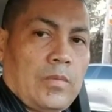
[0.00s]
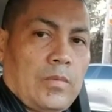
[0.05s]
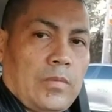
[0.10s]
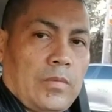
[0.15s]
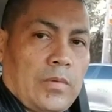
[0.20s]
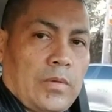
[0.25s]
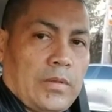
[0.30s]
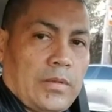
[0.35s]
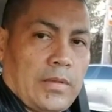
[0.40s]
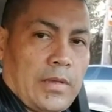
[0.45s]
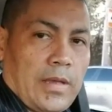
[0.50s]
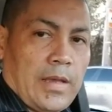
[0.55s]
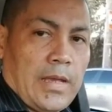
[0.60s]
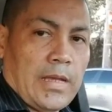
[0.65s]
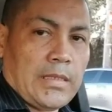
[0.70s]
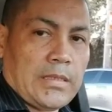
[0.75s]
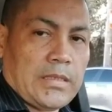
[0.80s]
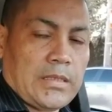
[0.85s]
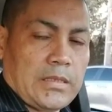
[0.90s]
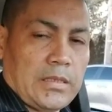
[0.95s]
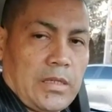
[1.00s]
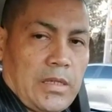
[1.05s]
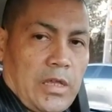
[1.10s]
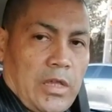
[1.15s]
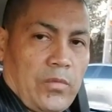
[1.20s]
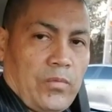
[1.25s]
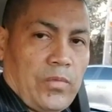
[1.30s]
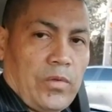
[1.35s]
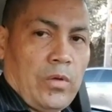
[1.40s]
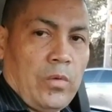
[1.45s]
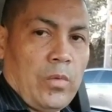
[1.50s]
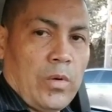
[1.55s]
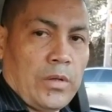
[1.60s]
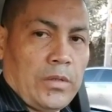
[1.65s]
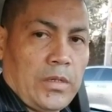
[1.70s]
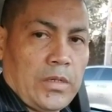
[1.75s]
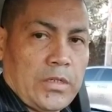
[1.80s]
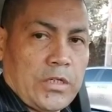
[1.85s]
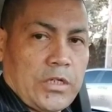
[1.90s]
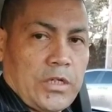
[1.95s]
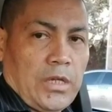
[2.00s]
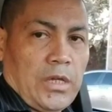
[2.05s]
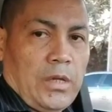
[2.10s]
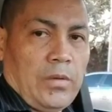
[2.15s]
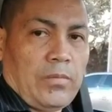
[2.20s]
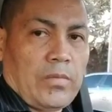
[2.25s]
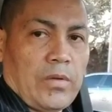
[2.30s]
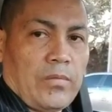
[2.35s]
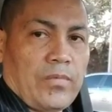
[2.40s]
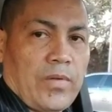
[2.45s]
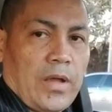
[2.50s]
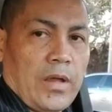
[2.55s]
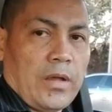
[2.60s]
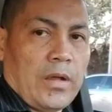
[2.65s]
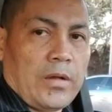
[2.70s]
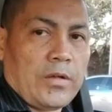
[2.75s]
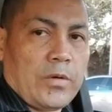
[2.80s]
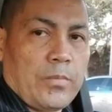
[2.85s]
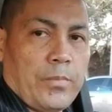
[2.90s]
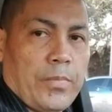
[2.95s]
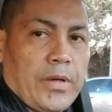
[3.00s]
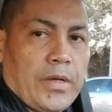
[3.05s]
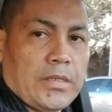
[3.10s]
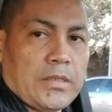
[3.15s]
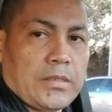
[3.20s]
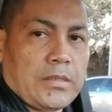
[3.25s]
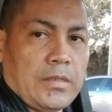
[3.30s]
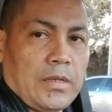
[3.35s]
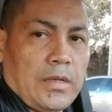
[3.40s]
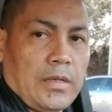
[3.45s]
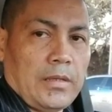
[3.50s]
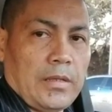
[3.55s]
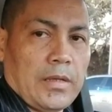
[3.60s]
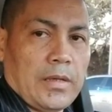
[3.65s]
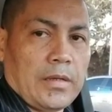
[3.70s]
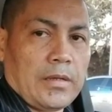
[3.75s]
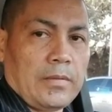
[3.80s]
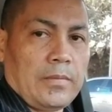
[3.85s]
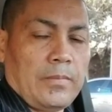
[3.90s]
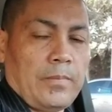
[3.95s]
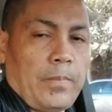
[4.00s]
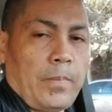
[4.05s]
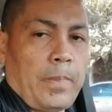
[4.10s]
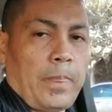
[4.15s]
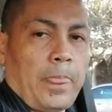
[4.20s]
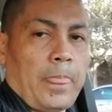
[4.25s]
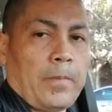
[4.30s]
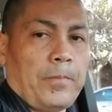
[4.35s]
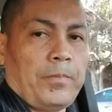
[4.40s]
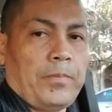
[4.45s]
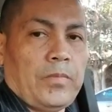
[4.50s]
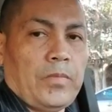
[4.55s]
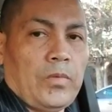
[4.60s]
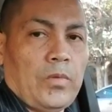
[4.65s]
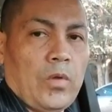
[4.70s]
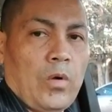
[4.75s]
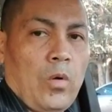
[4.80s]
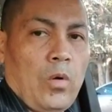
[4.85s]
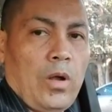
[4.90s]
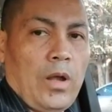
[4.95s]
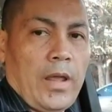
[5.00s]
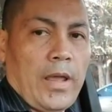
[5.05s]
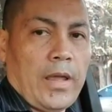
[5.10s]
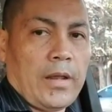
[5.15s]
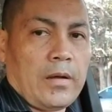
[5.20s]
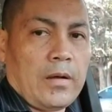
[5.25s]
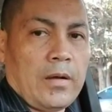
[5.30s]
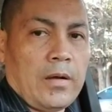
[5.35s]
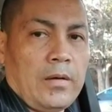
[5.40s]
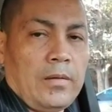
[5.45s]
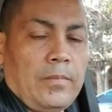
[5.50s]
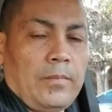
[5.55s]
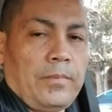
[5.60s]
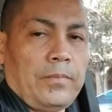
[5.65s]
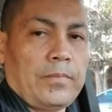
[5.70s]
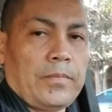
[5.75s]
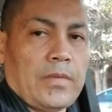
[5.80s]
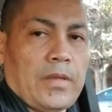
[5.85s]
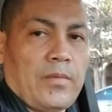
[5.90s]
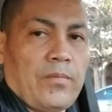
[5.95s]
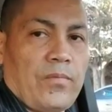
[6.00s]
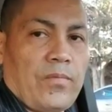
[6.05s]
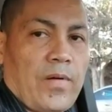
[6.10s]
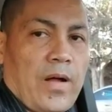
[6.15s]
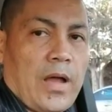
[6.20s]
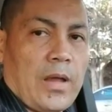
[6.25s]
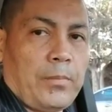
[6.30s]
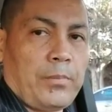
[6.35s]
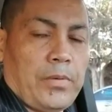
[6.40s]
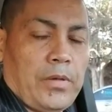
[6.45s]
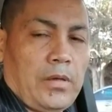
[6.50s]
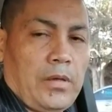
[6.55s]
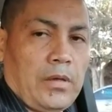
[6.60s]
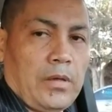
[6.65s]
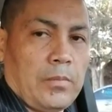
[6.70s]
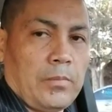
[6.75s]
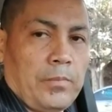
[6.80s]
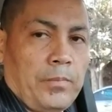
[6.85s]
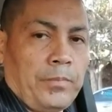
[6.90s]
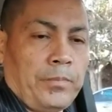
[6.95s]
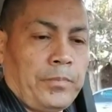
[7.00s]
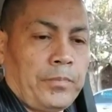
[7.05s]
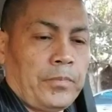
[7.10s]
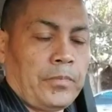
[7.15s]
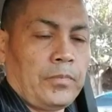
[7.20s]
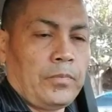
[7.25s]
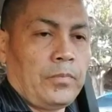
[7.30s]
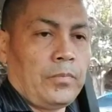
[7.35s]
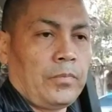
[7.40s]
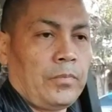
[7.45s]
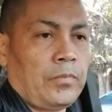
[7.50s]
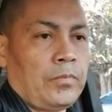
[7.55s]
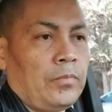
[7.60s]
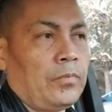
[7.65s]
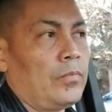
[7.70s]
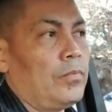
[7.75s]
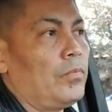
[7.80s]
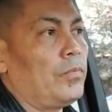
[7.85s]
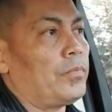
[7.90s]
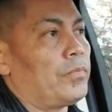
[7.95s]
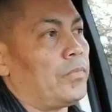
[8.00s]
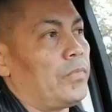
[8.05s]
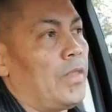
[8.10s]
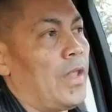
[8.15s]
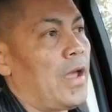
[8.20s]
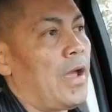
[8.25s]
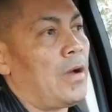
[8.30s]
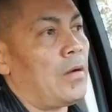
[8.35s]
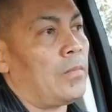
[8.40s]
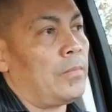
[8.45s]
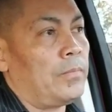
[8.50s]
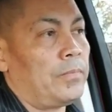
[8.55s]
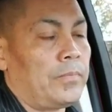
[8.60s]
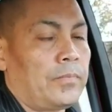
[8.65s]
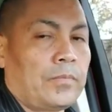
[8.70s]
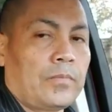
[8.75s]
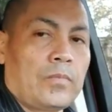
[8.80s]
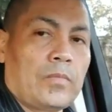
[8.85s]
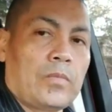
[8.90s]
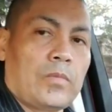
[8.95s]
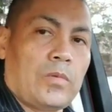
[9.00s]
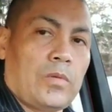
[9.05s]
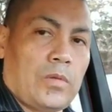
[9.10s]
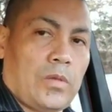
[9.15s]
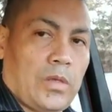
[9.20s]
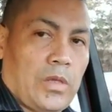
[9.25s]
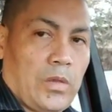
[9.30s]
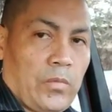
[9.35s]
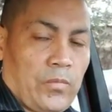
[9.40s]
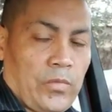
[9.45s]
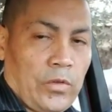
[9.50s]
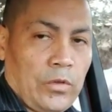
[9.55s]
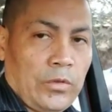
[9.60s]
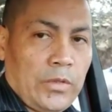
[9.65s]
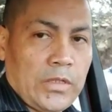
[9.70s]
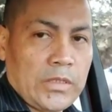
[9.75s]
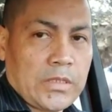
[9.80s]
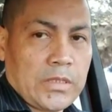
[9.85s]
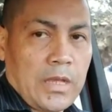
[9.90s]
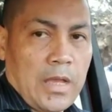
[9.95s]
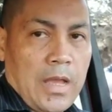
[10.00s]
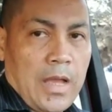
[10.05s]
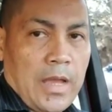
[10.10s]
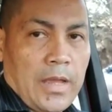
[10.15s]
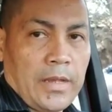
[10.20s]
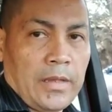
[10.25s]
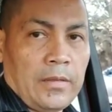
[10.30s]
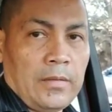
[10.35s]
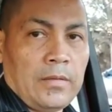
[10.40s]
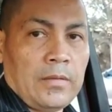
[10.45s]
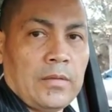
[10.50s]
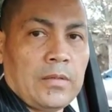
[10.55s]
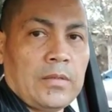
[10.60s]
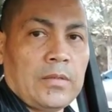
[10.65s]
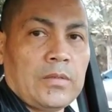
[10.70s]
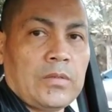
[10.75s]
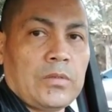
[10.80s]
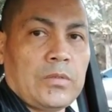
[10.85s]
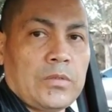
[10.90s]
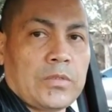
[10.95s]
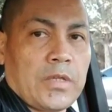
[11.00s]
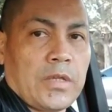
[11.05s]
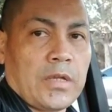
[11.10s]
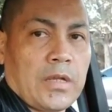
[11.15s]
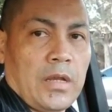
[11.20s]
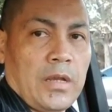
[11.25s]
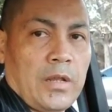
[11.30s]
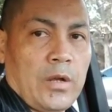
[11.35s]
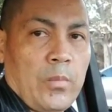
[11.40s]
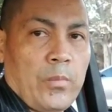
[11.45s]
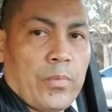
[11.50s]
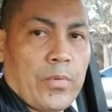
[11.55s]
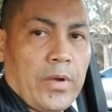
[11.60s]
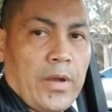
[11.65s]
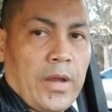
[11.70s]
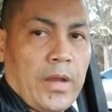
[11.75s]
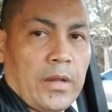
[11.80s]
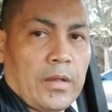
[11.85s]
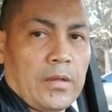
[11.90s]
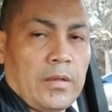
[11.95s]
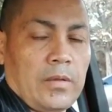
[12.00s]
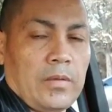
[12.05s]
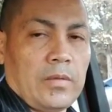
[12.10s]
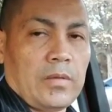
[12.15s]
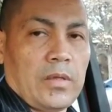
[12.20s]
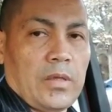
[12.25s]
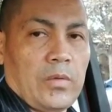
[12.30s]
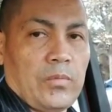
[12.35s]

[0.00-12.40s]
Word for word: That's if you want to achieve the 500 bucks that night no later than 5 p.m. Now, if you decide to take a little break, if you